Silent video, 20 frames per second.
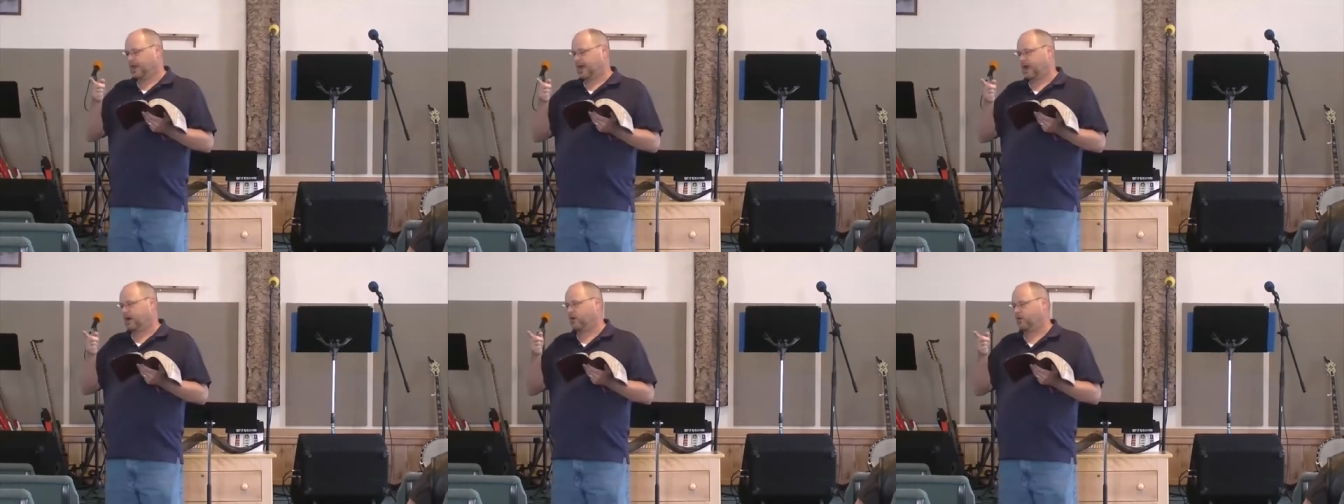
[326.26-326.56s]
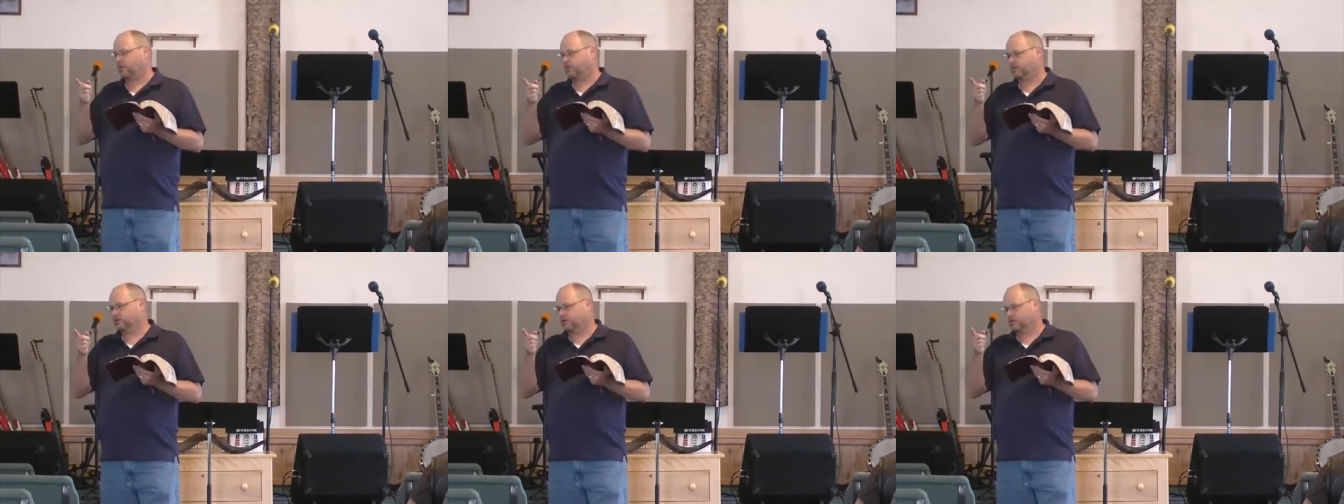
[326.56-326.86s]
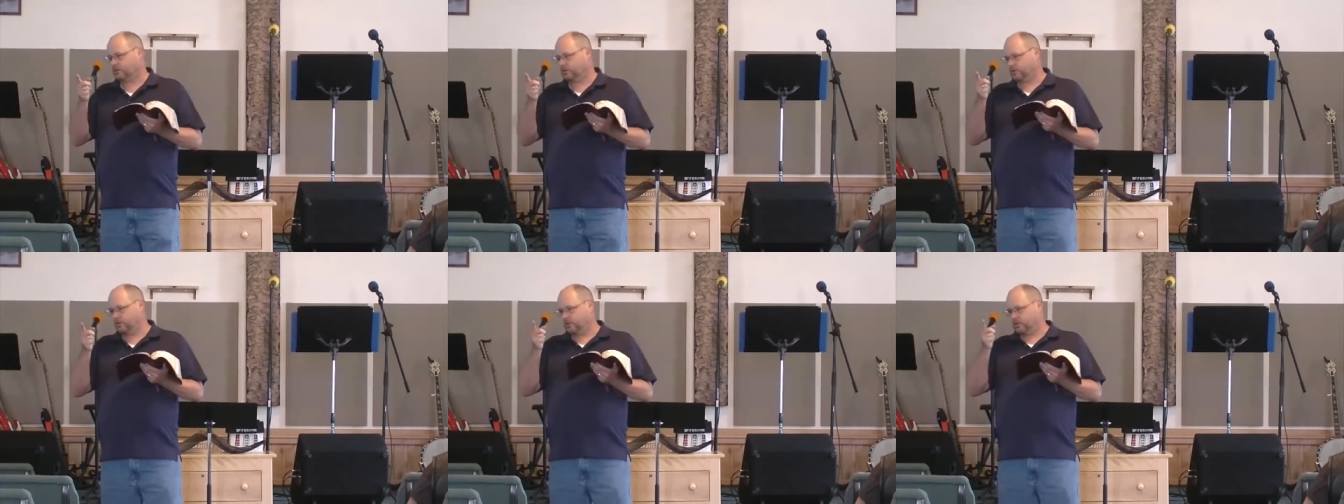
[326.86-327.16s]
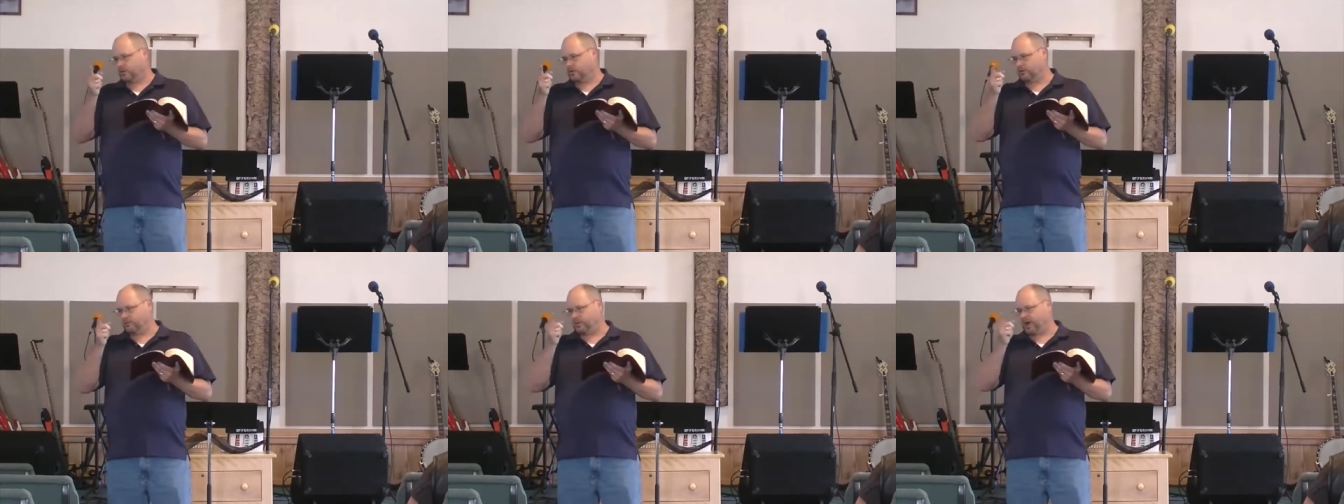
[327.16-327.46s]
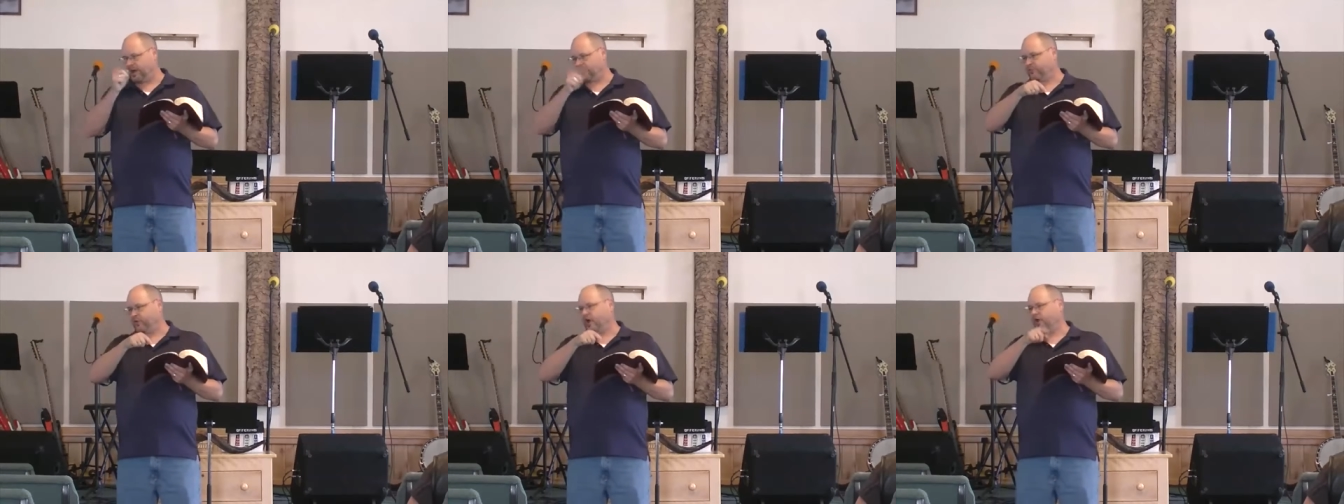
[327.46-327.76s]
now,
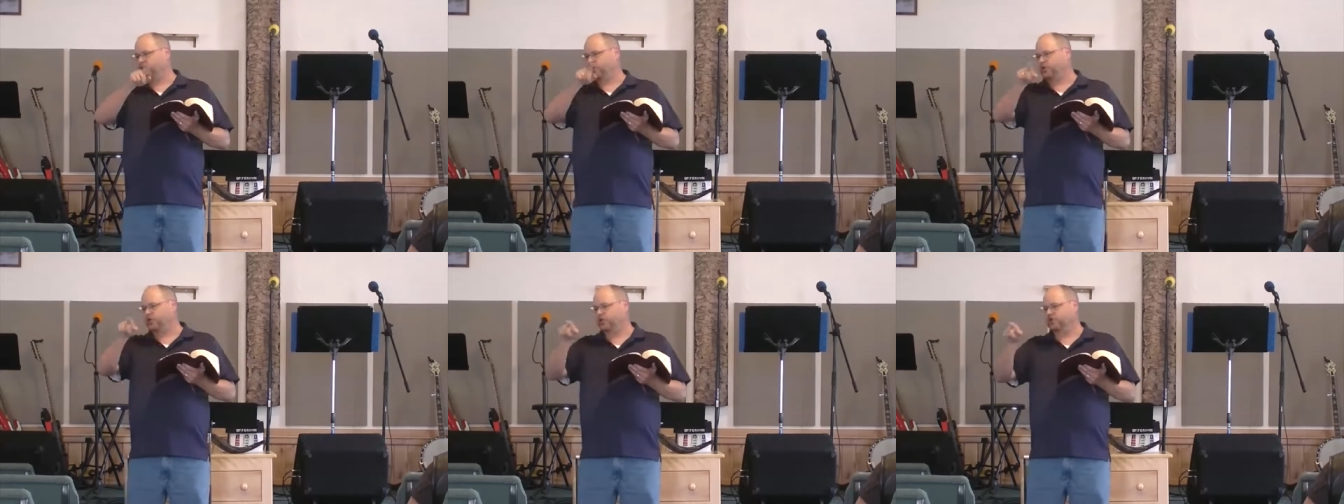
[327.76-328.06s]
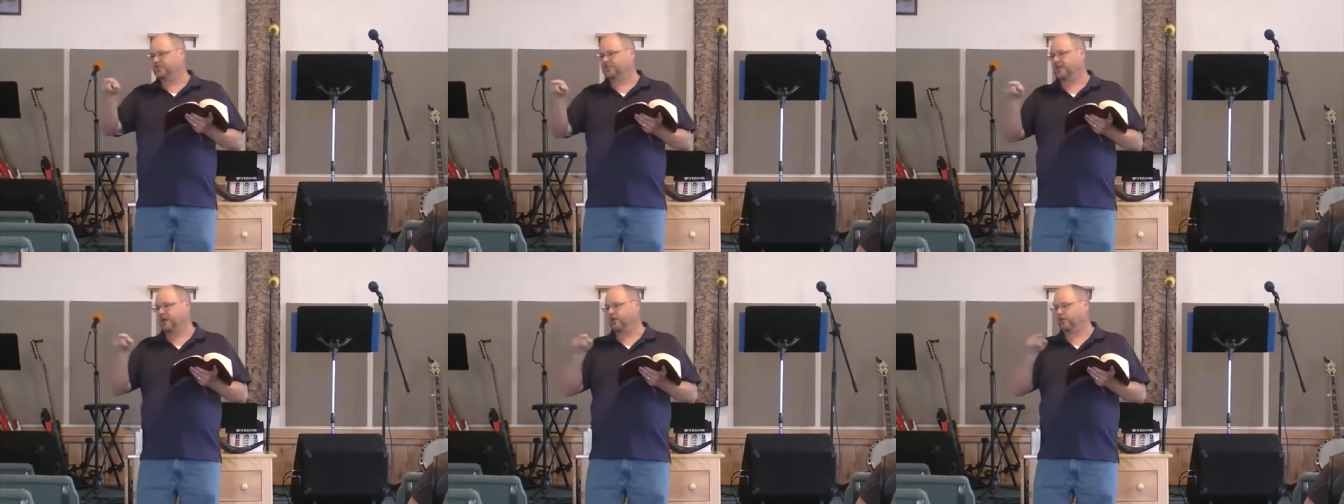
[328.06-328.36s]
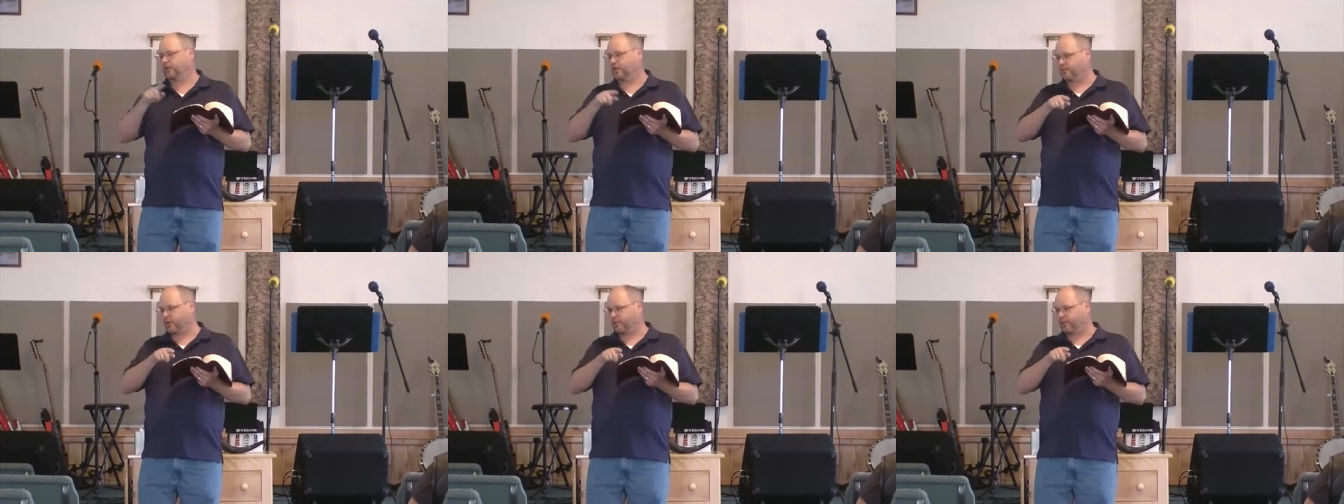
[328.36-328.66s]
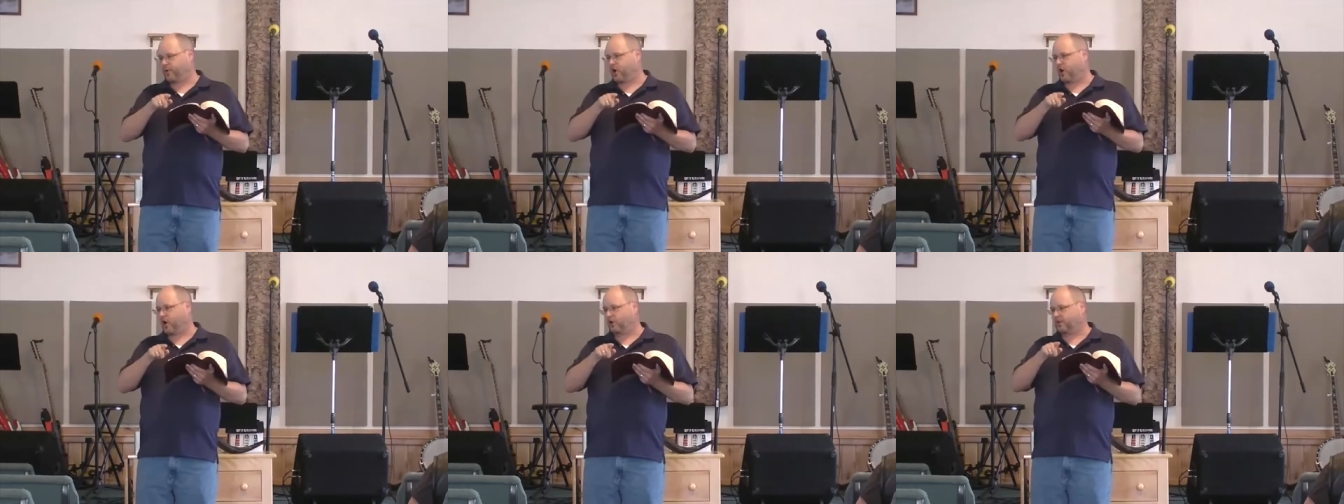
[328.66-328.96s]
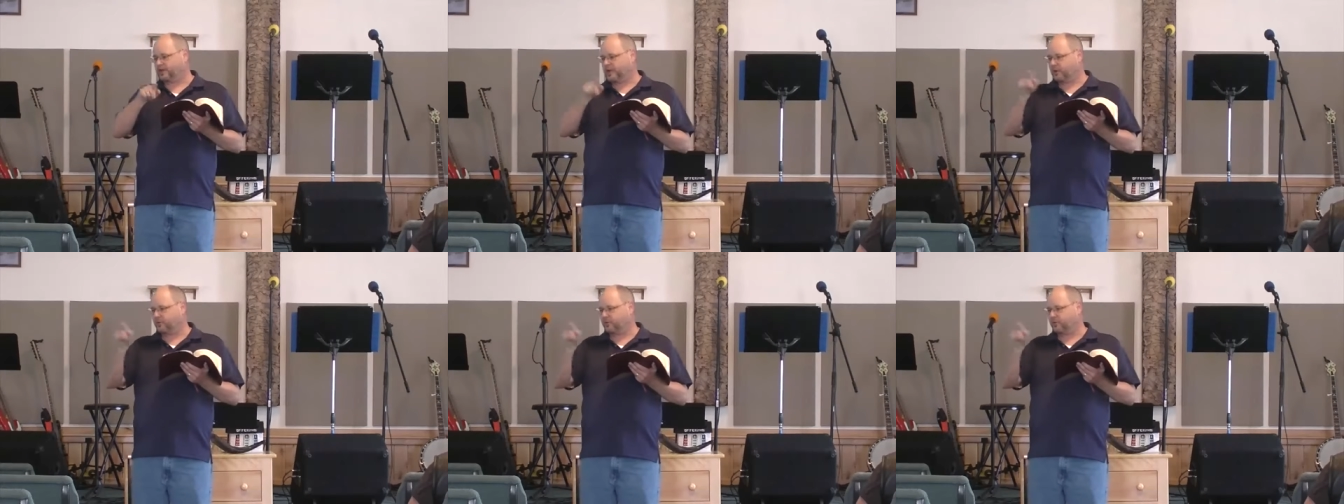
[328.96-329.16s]
my brother could tell them apart.